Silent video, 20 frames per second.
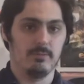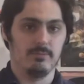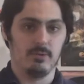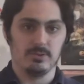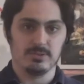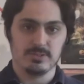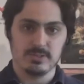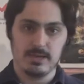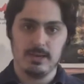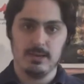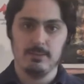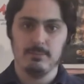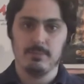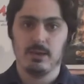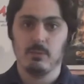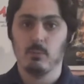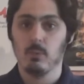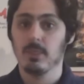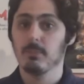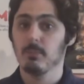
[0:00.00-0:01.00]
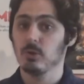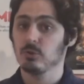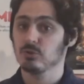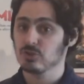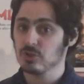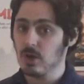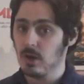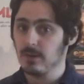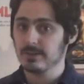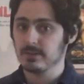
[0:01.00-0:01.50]
of all time and one of the
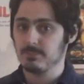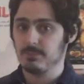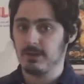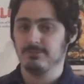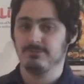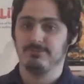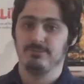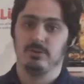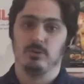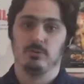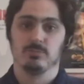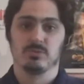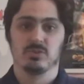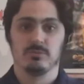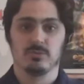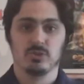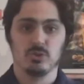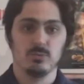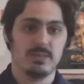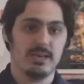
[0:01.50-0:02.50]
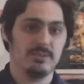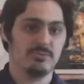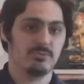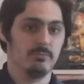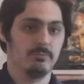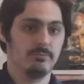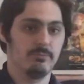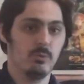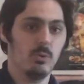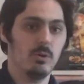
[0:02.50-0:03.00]
most talked-about films of
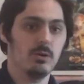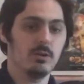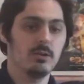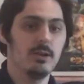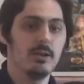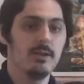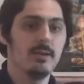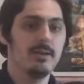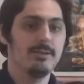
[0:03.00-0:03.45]
2004,